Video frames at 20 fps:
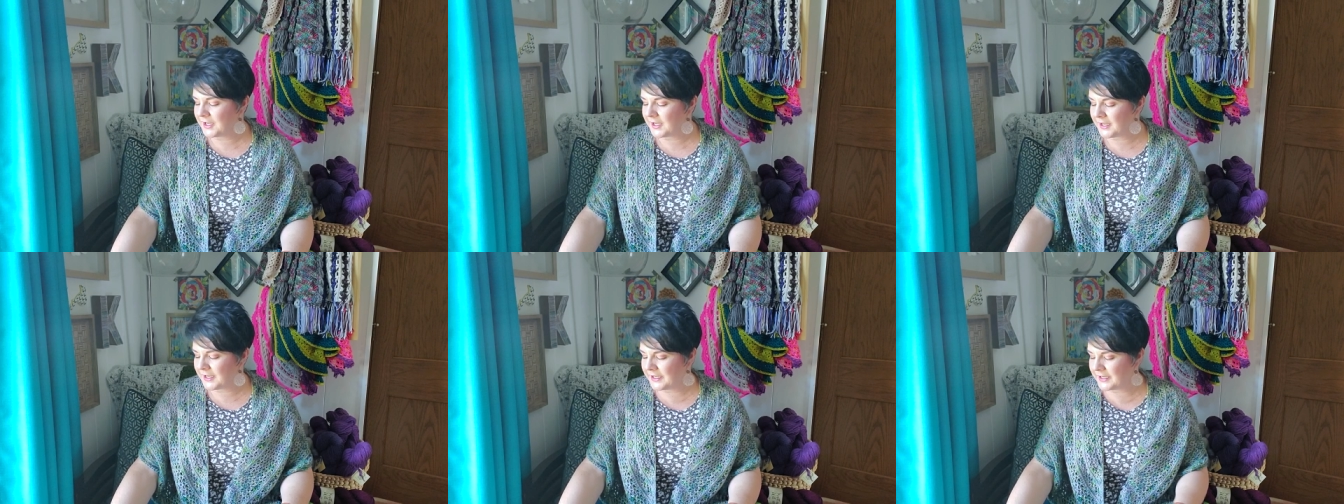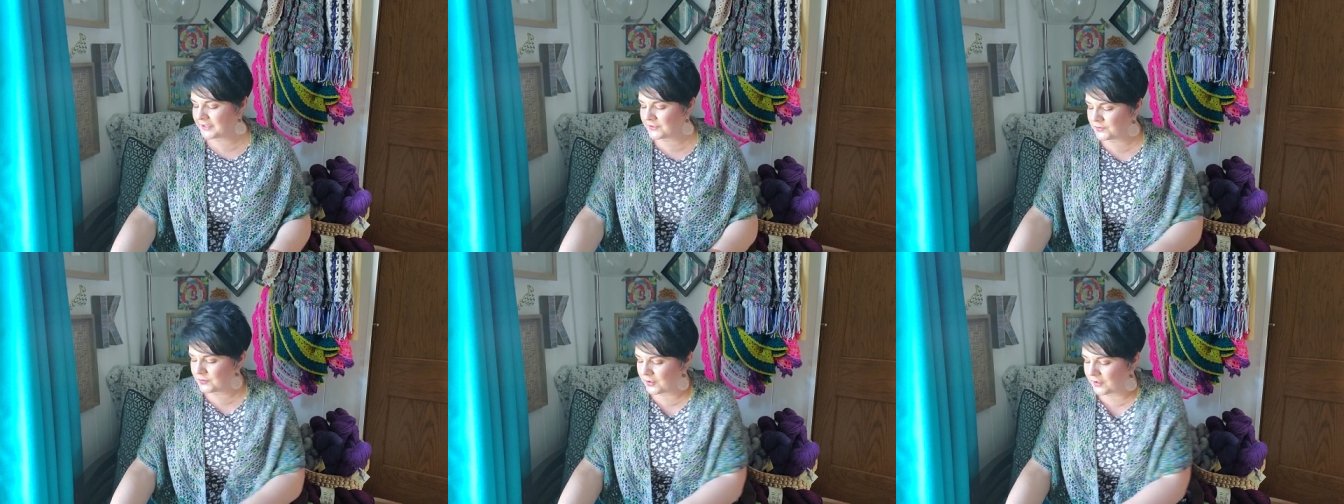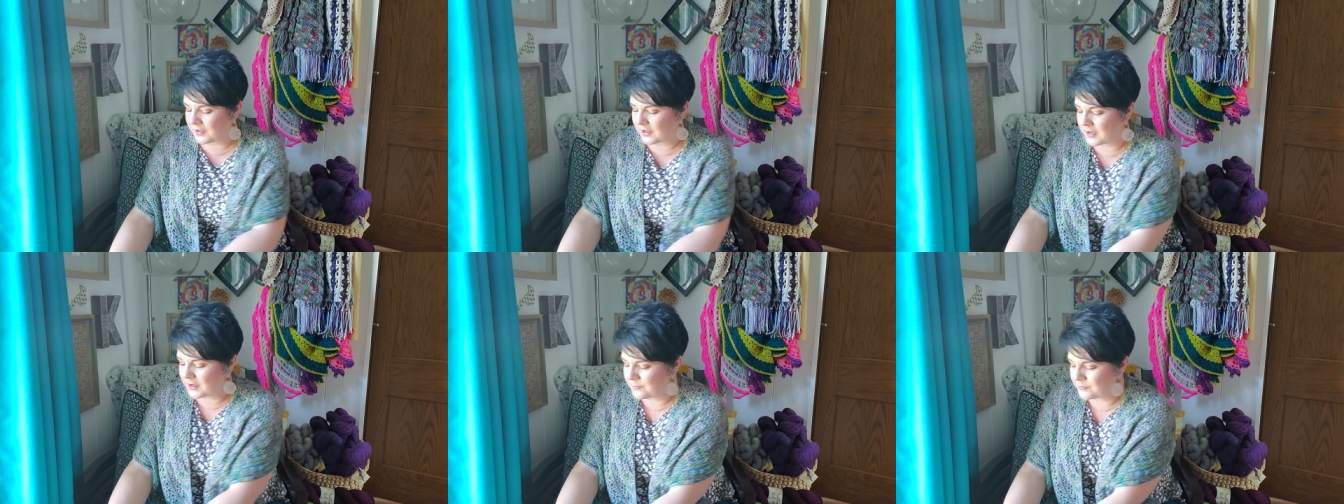And
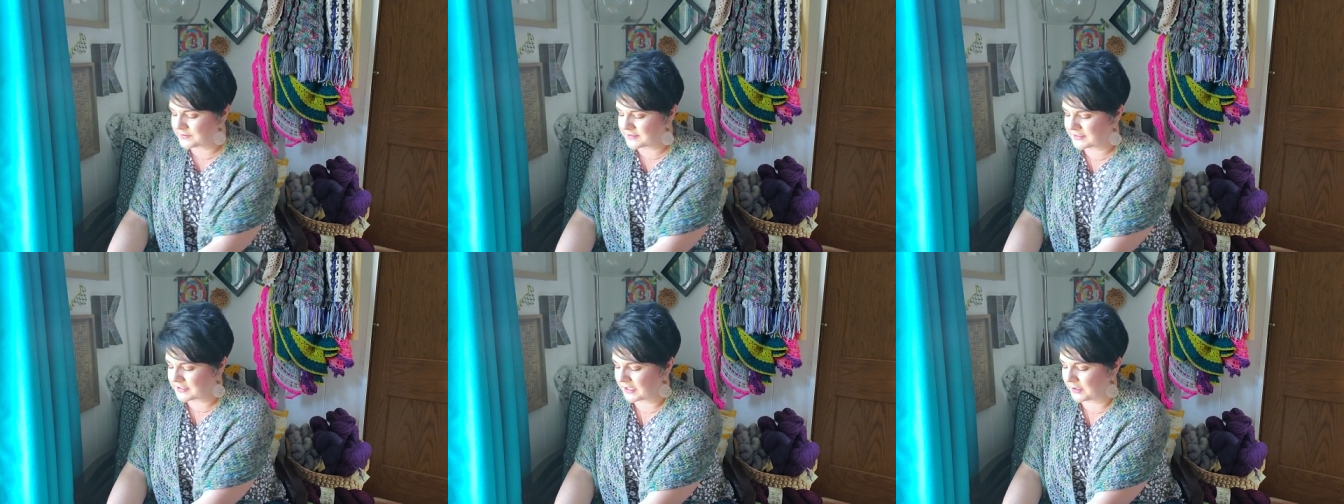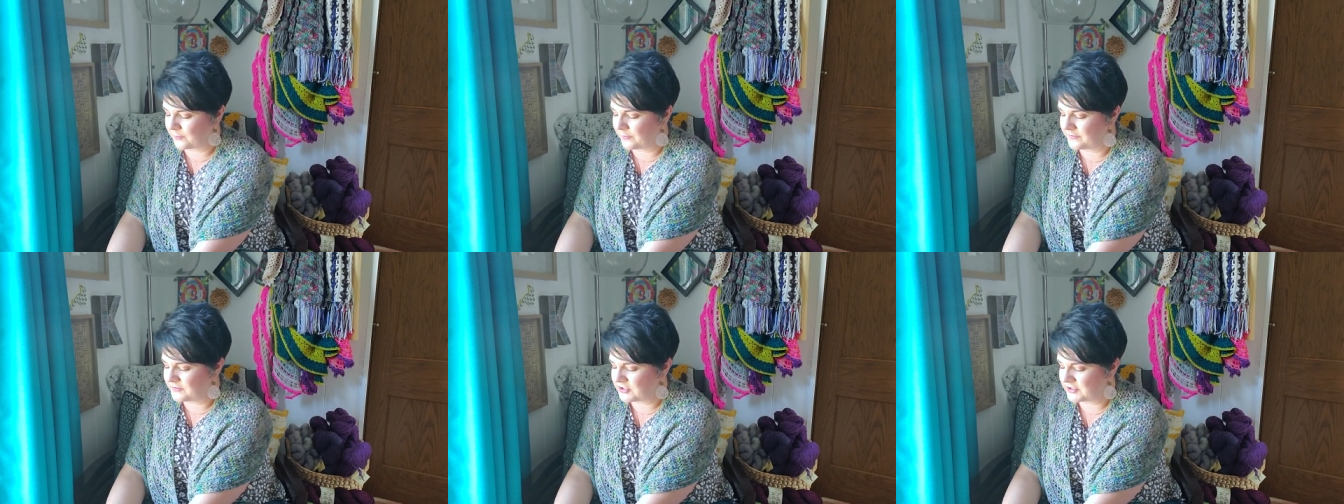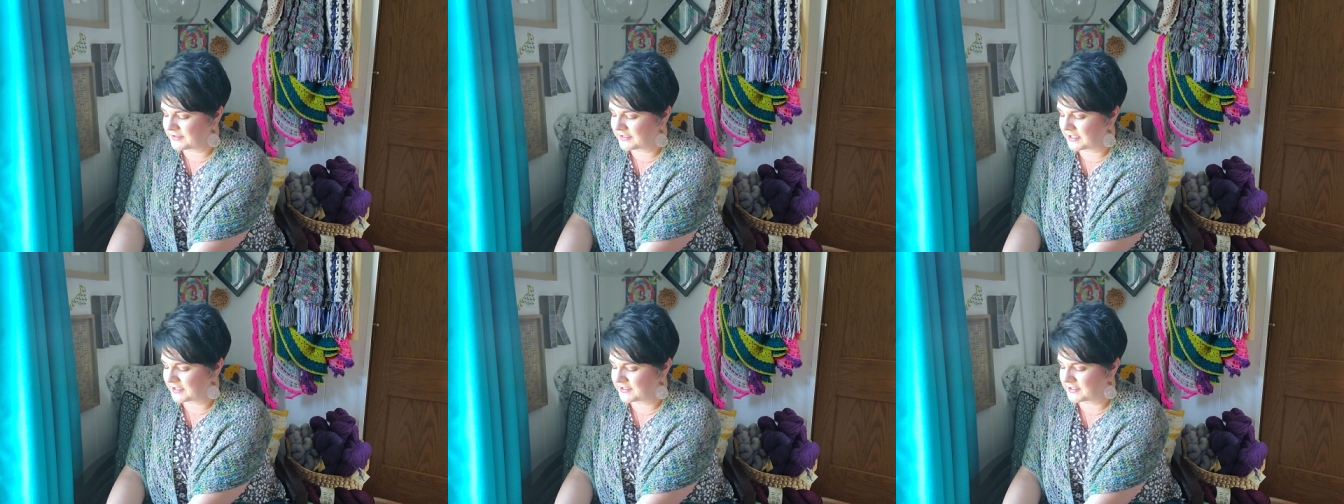I was like, we
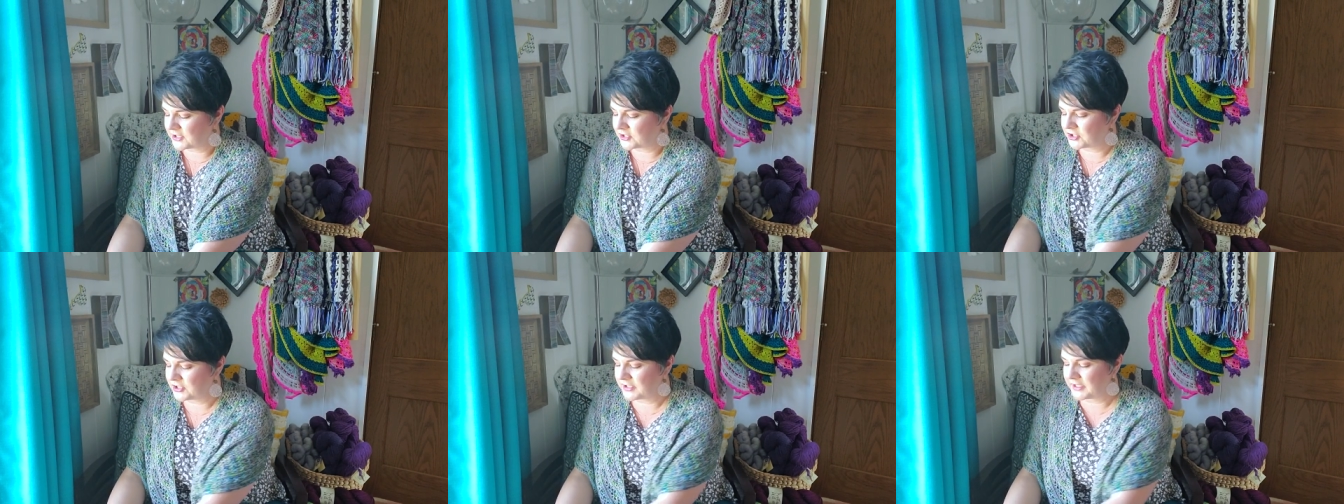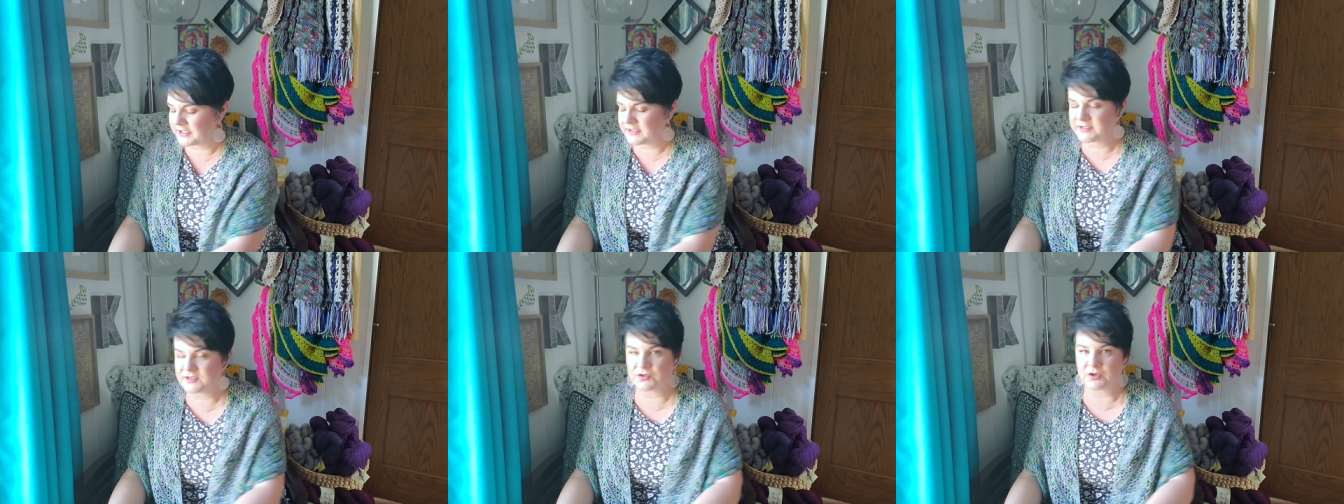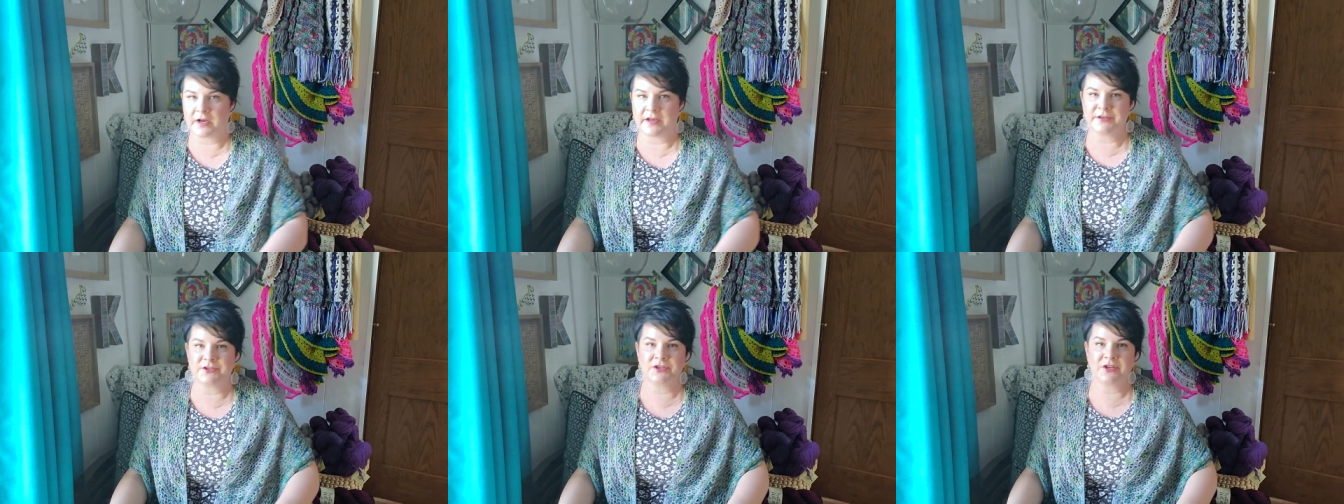just had such a nice
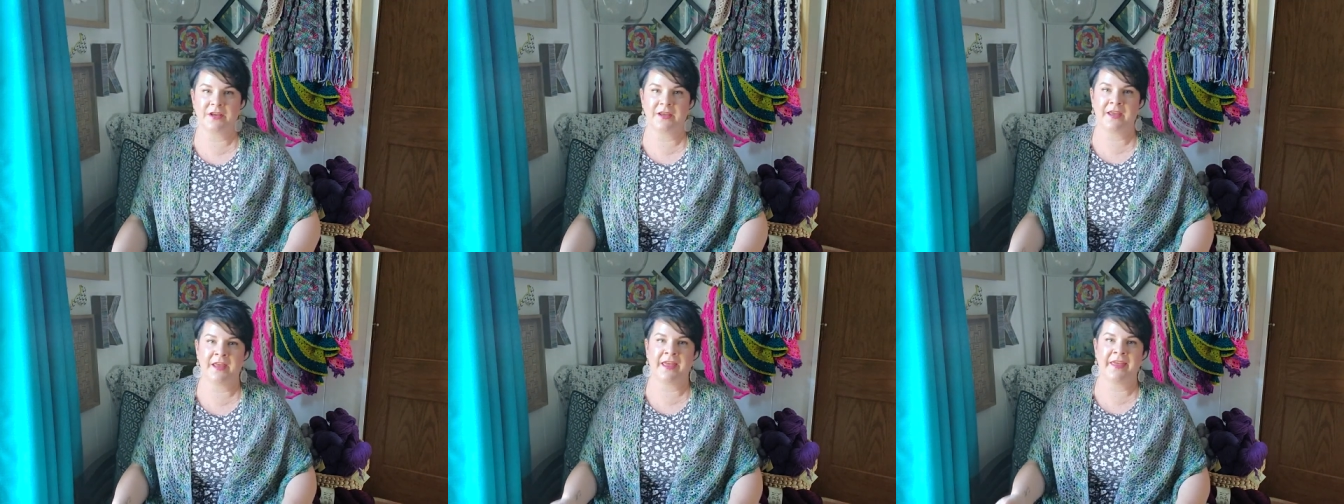stretch.